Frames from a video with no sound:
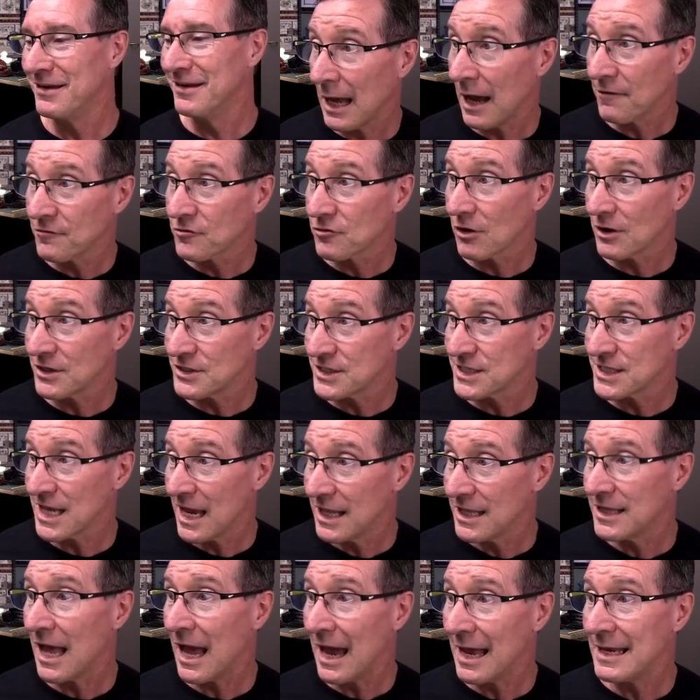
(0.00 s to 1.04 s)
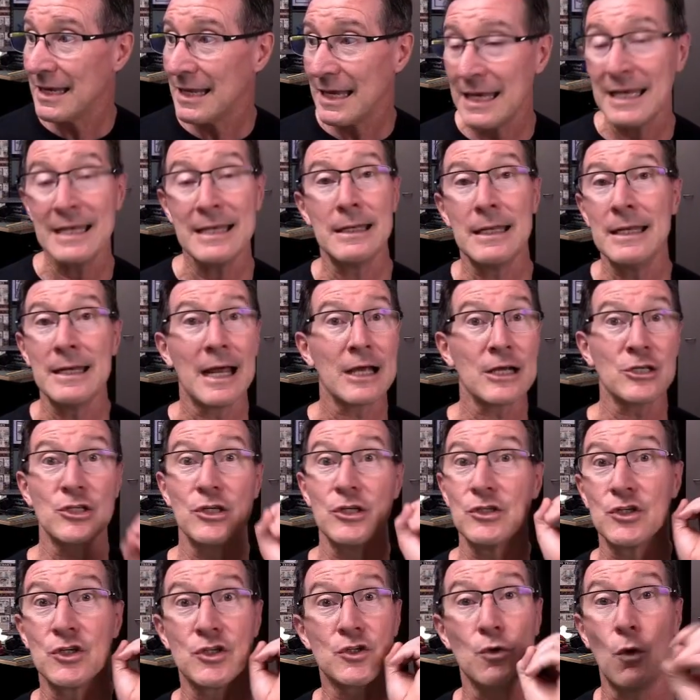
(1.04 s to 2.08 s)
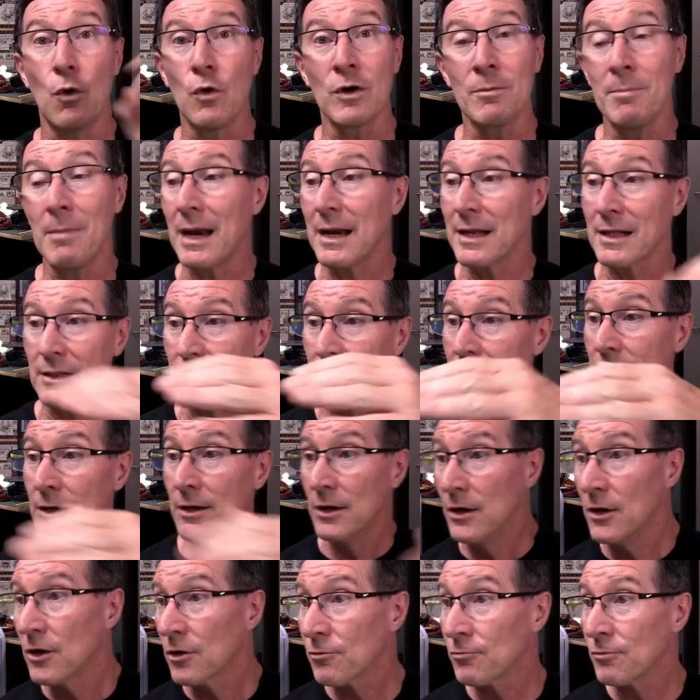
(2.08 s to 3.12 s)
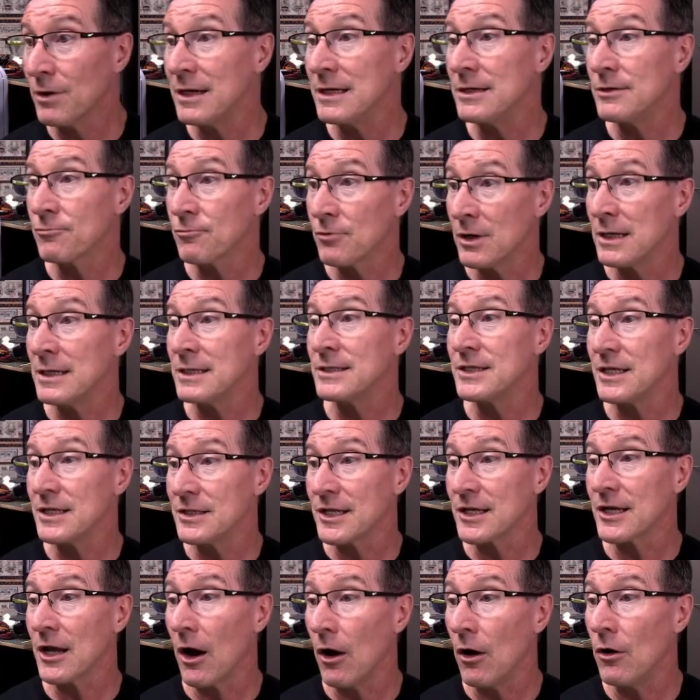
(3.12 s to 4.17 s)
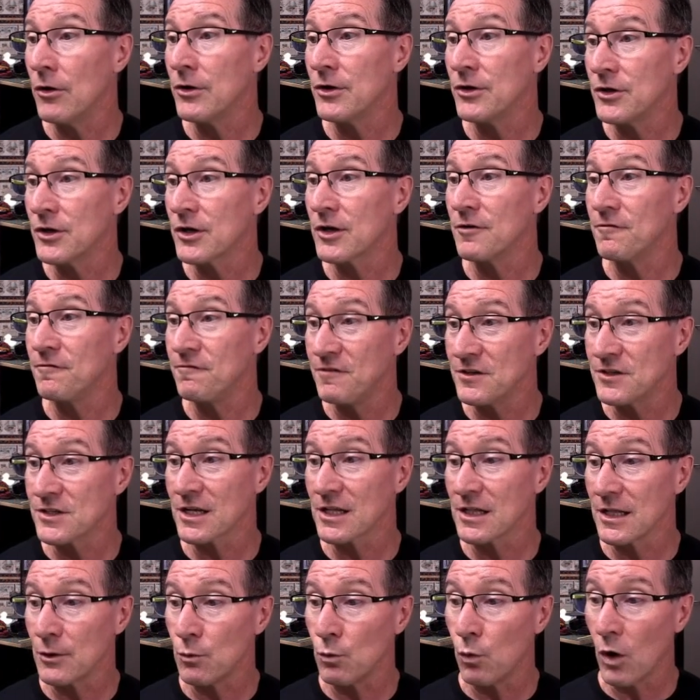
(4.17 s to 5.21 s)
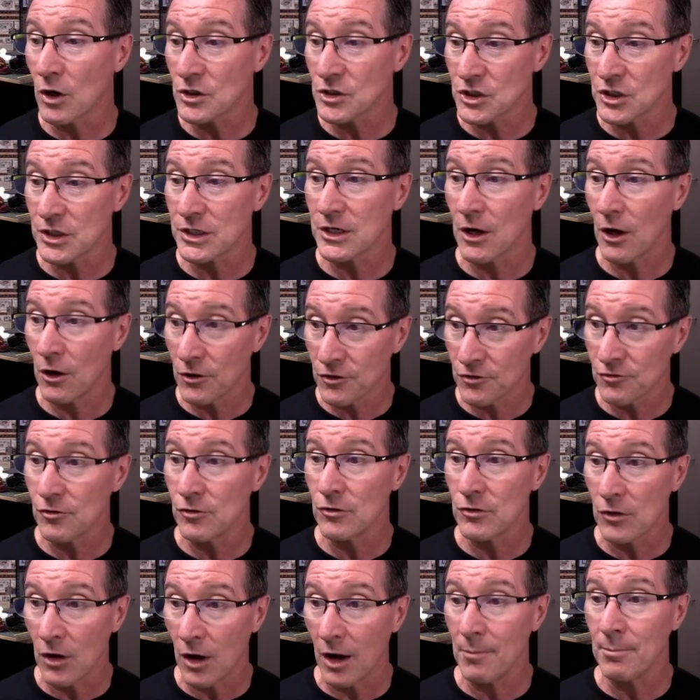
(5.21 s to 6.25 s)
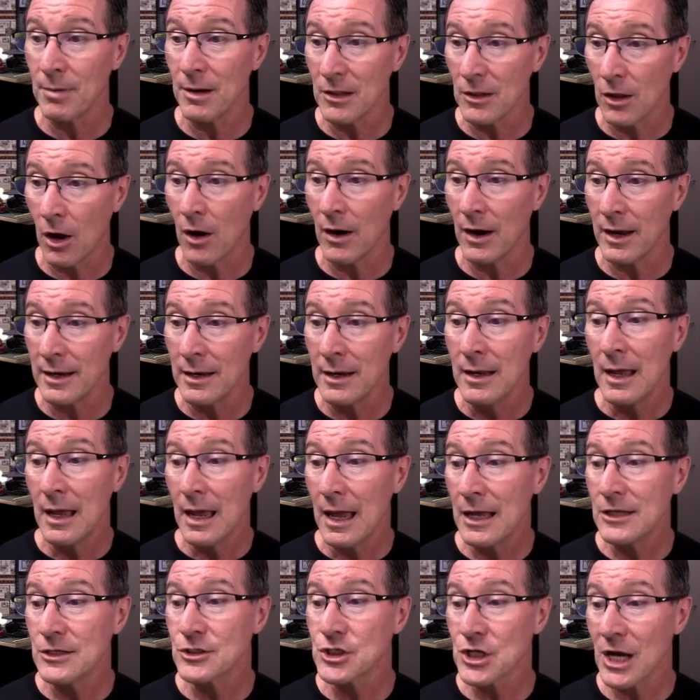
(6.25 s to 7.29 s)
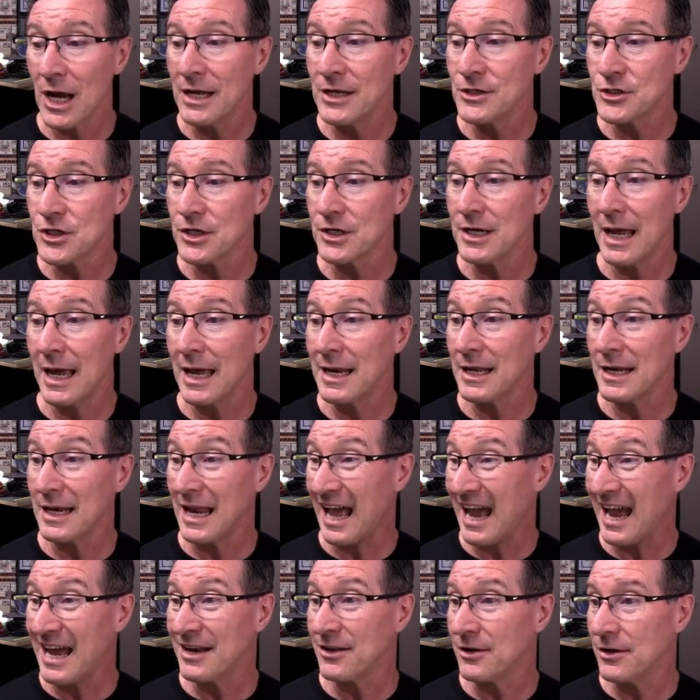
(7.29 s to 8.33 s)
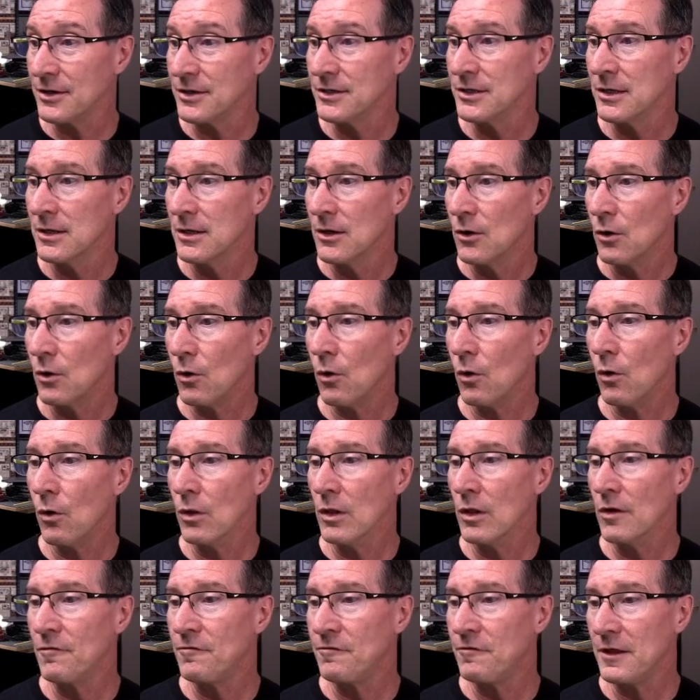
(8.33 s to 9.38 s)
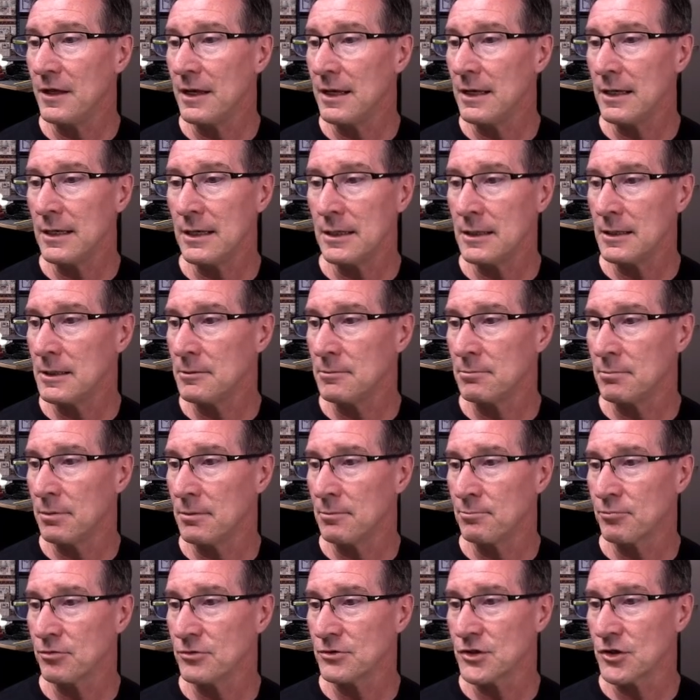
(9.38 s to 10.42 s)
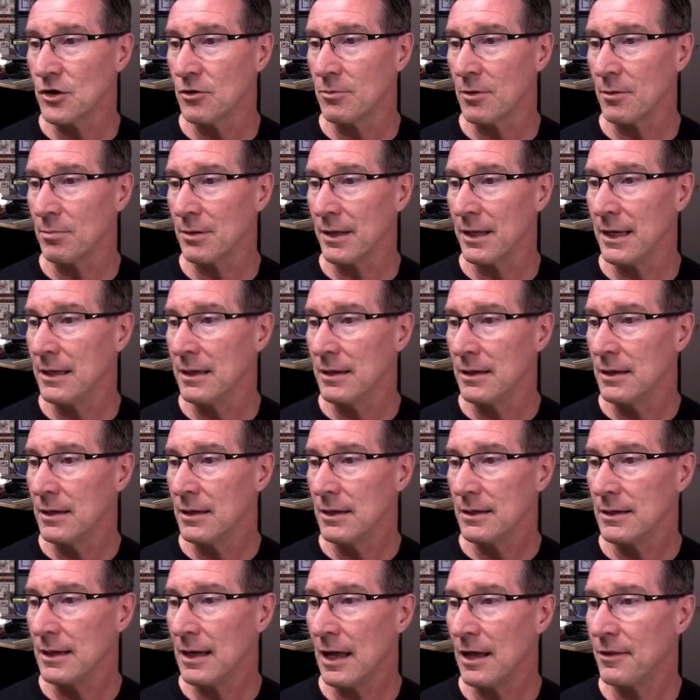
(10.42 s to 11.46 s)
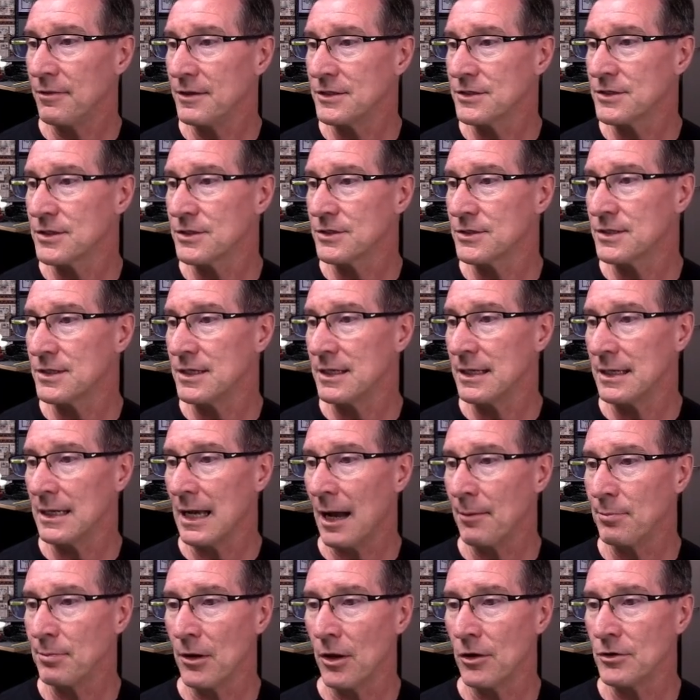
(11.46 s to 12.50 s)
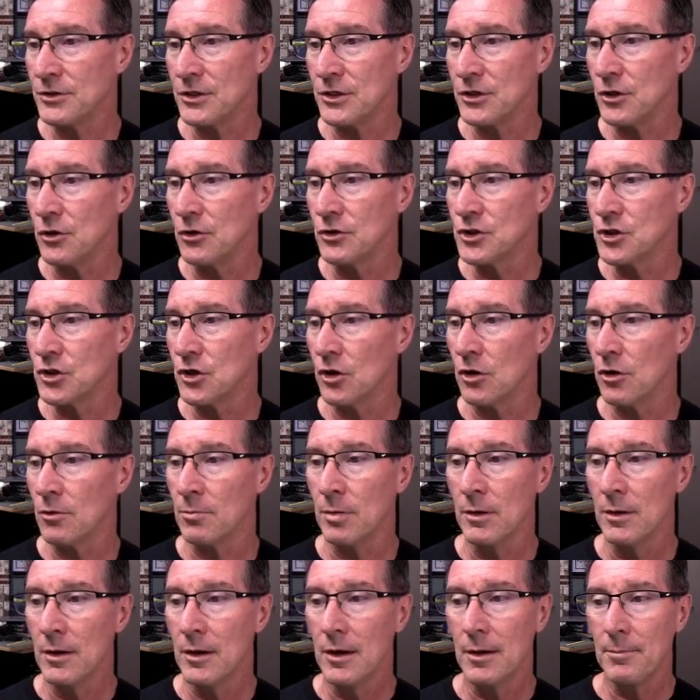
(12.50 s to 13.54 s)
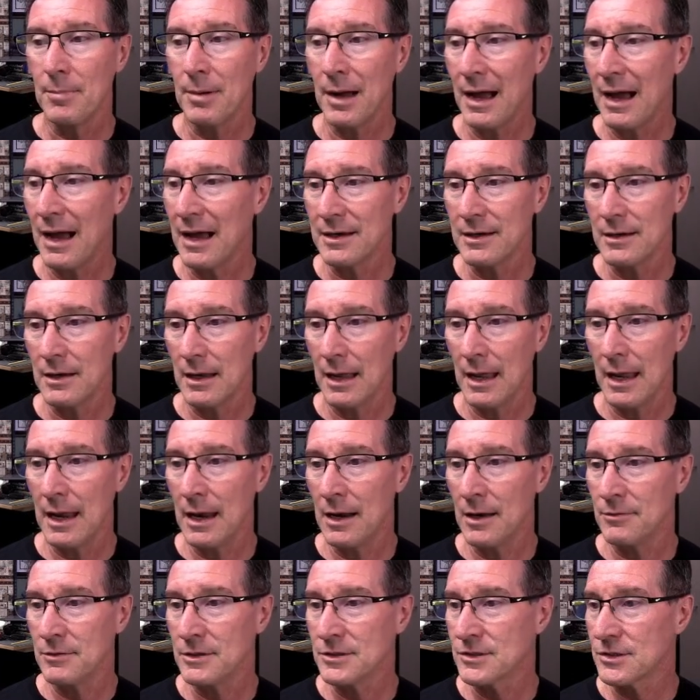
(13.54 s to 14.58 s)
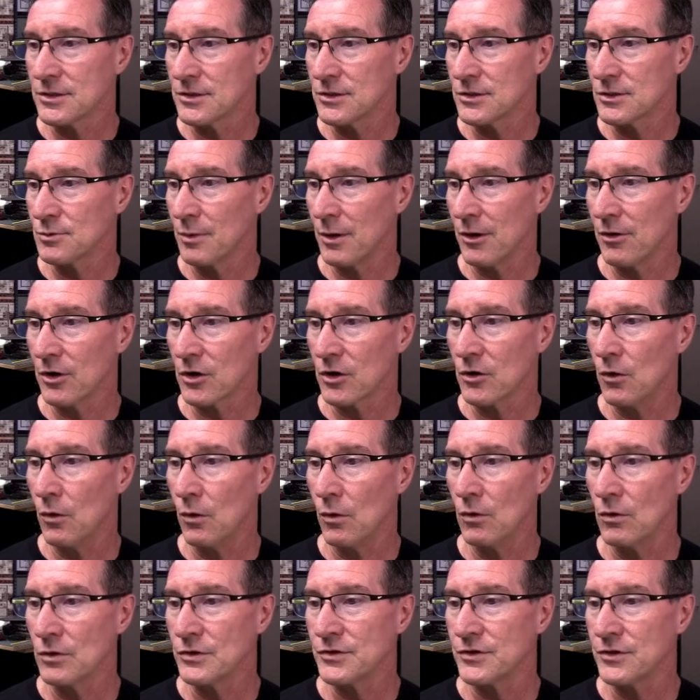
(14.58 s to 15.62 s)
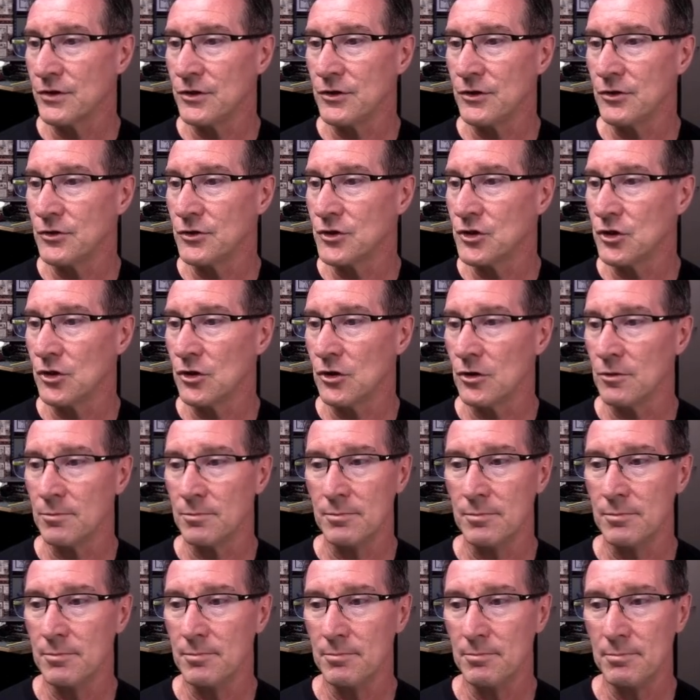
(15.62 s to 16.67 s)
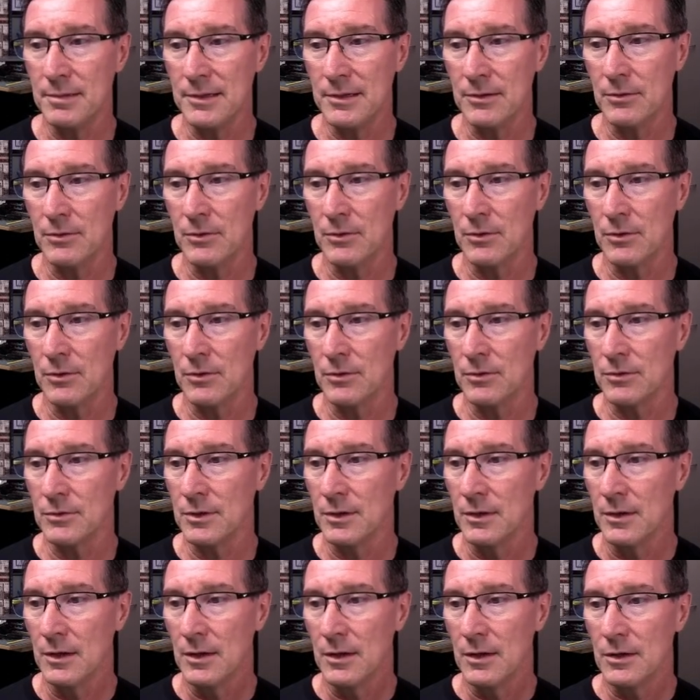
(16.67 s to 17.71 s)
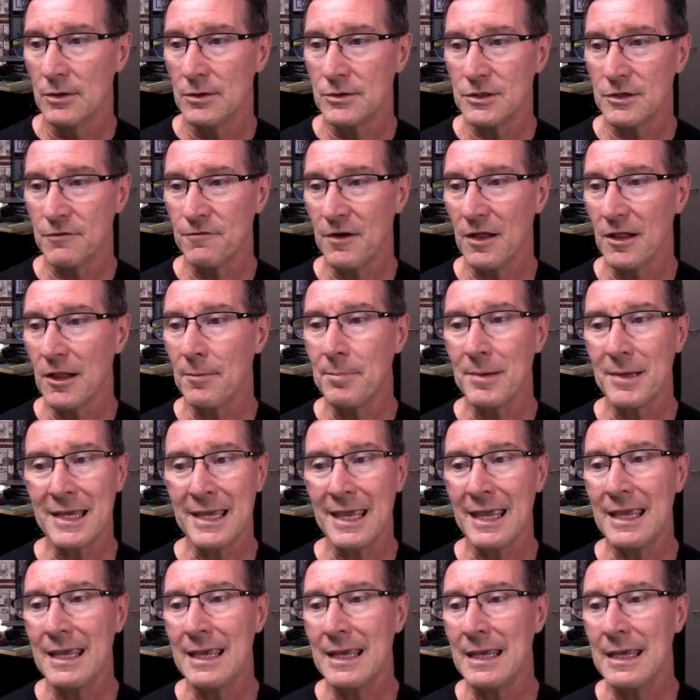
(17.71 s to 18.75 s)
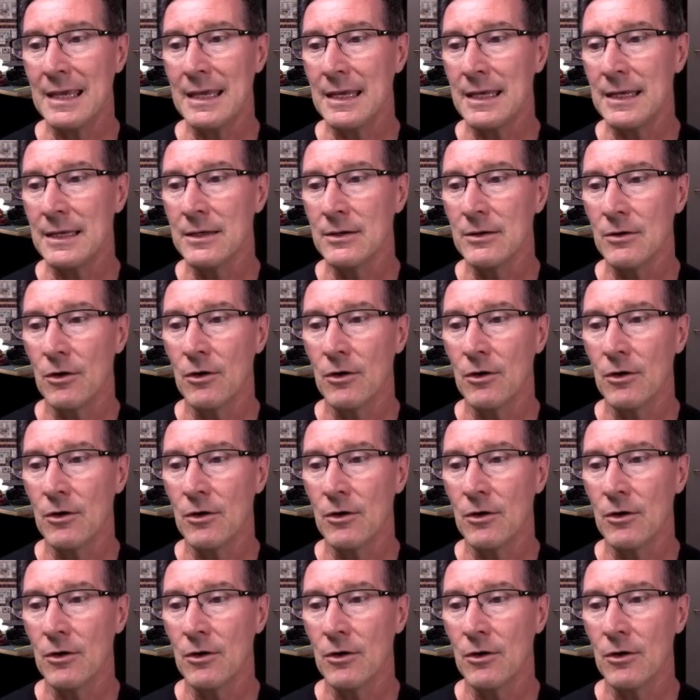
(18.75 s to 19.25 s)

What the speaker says: After I said that, it actually just automatically redid the code, and you can physically watch it go through line by line and change it. And it added all of the, presumably, yeah, this is the upload to YouTube part, and this is where it calls the YouTube build developer key.